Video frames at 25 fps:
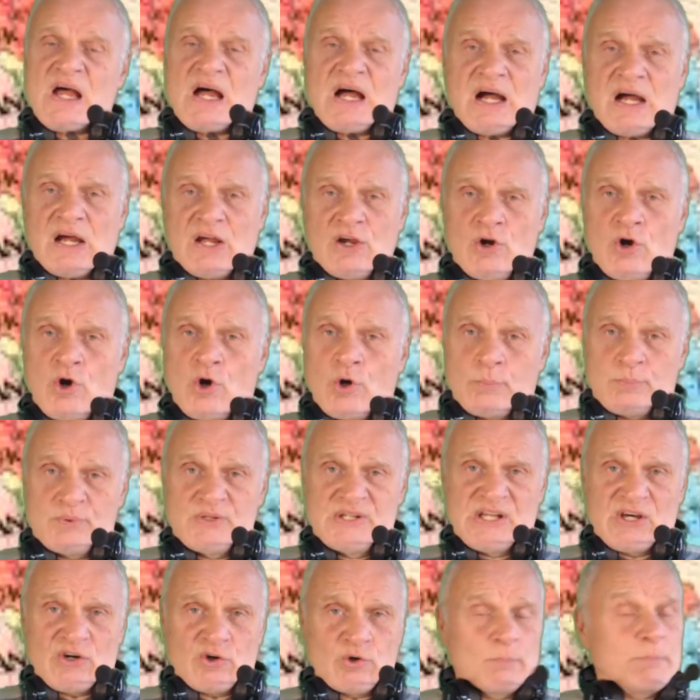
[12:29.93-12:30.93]
I
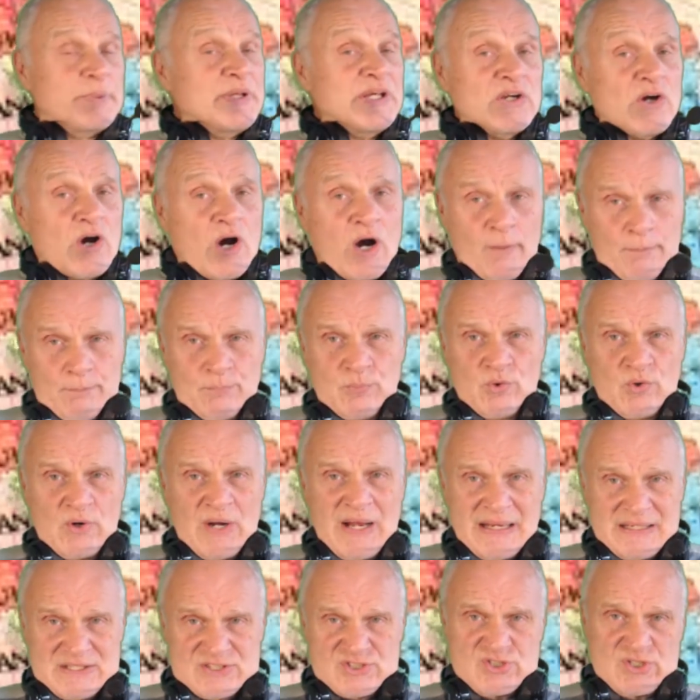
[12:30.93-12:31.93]
hope there will be
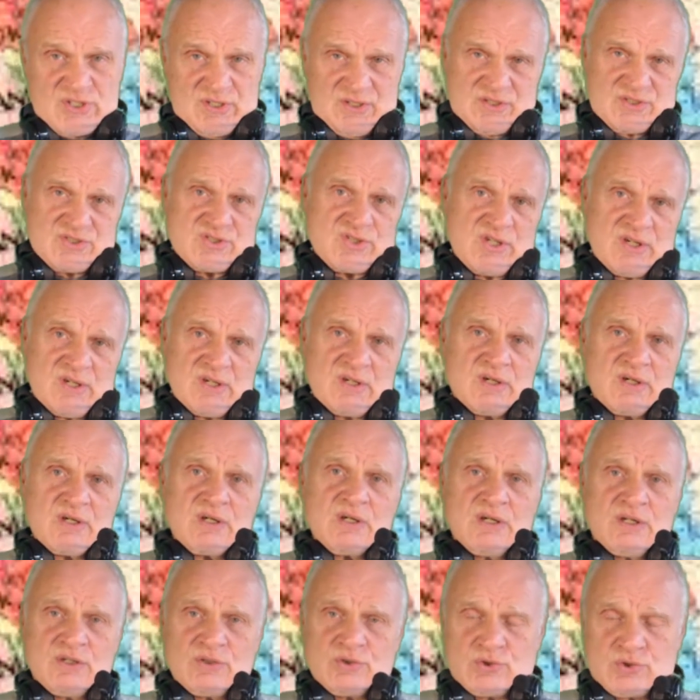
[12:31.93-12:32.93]
uprisings here
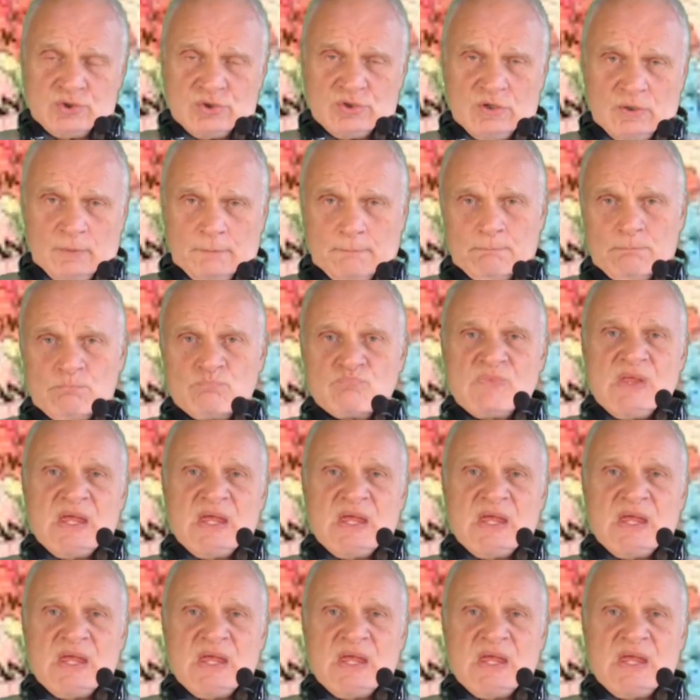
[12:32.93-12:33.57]
in Europe